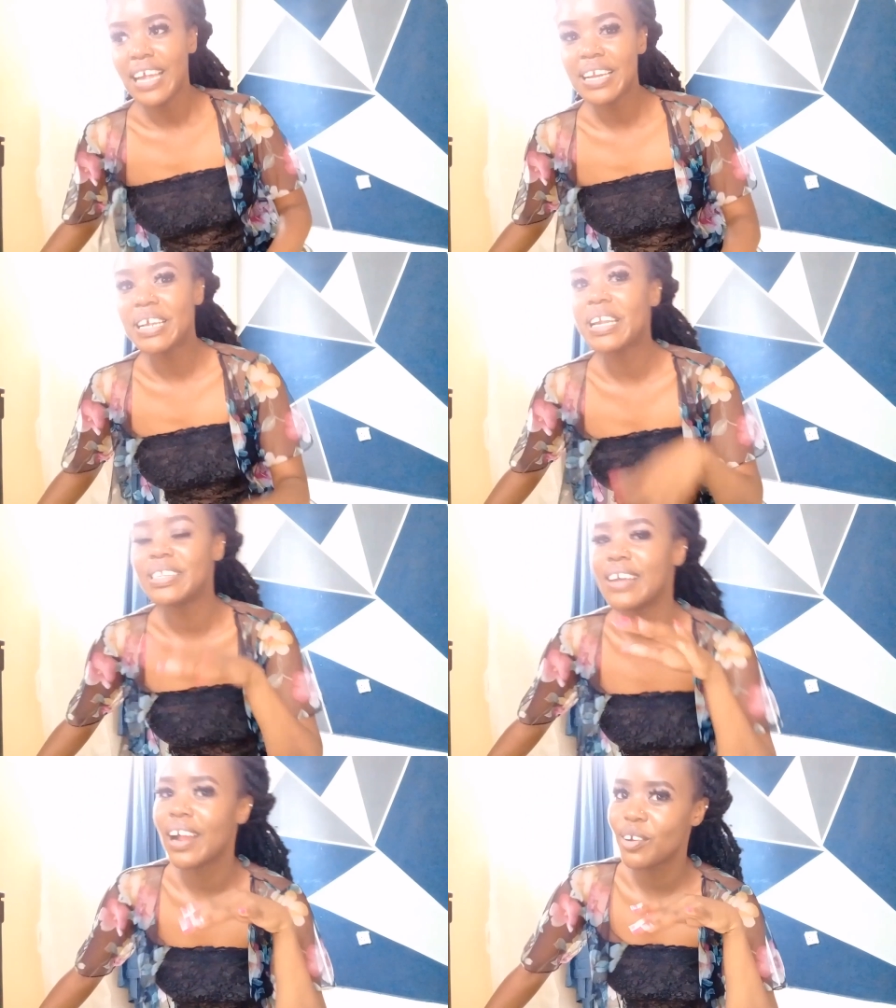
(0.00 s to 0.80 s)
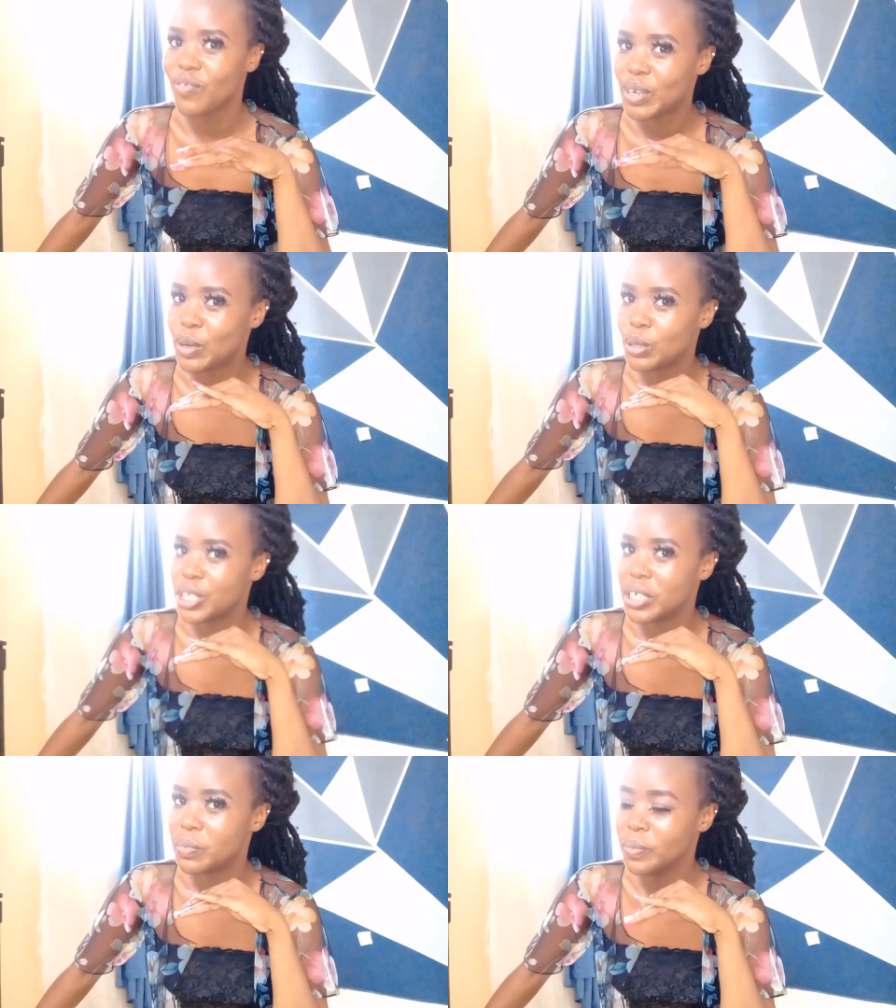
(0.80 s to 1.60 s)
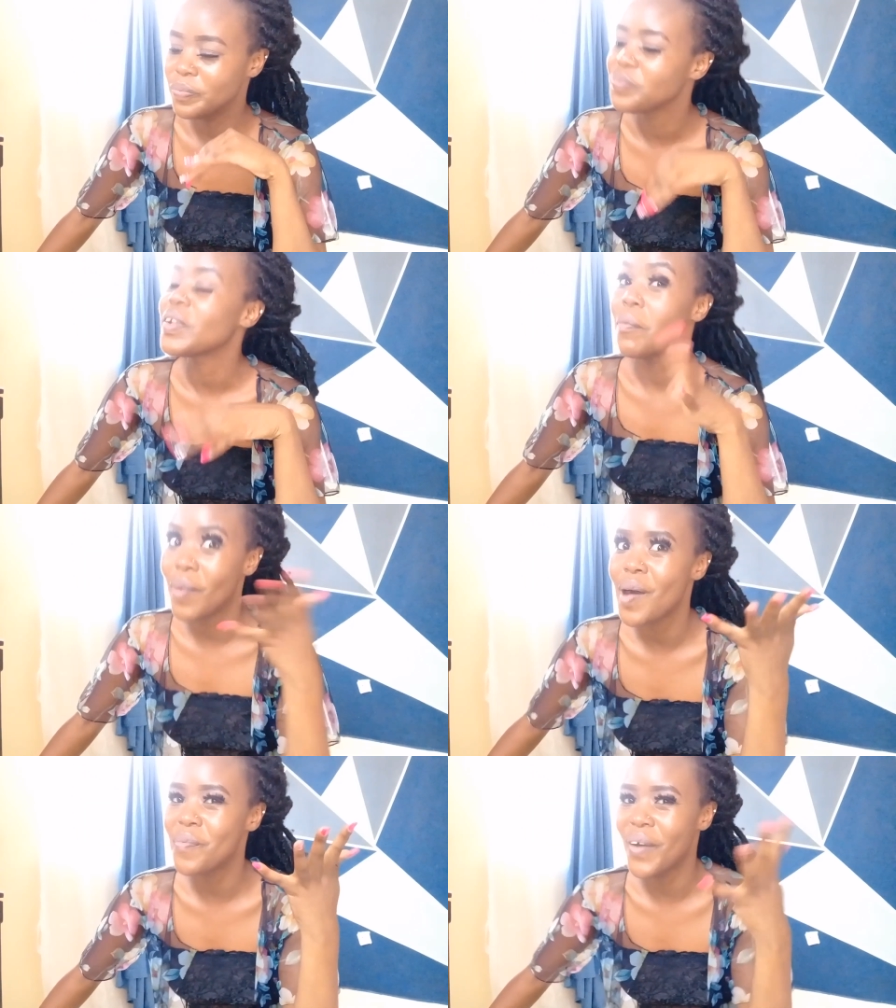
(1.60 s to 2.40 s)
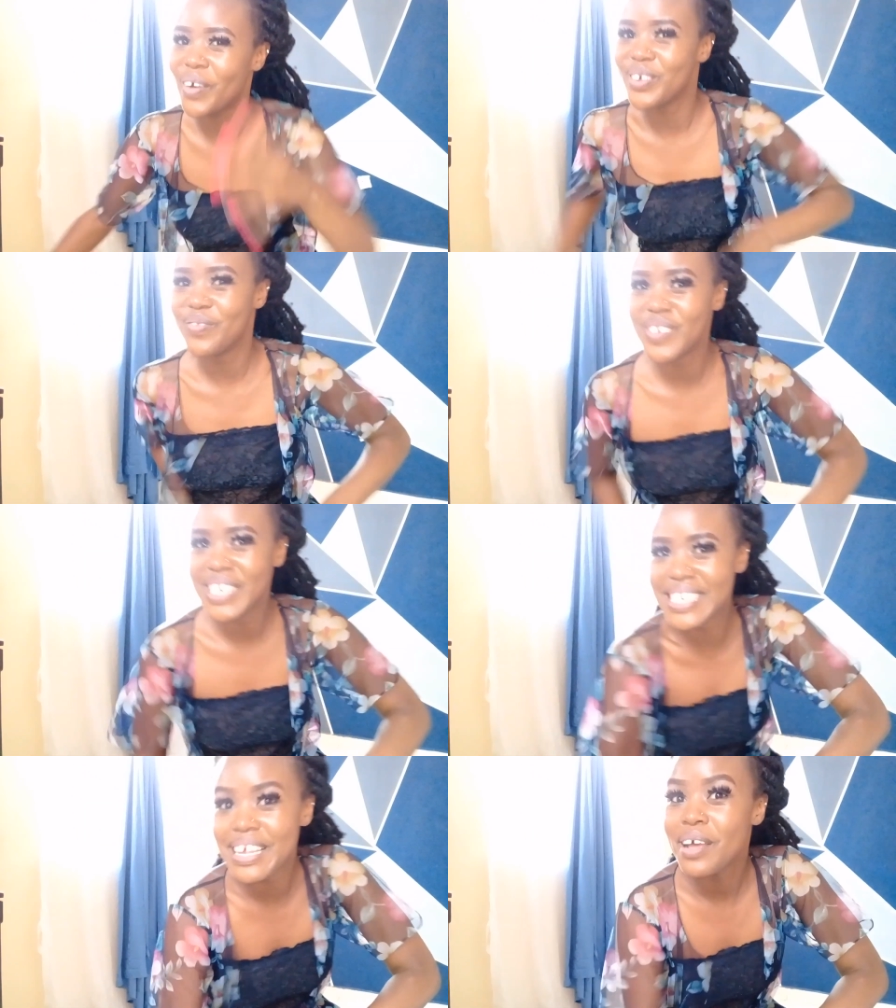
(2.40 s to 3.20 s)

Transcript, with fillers: I naziangalia vile niko cheap. But I'm proud of it.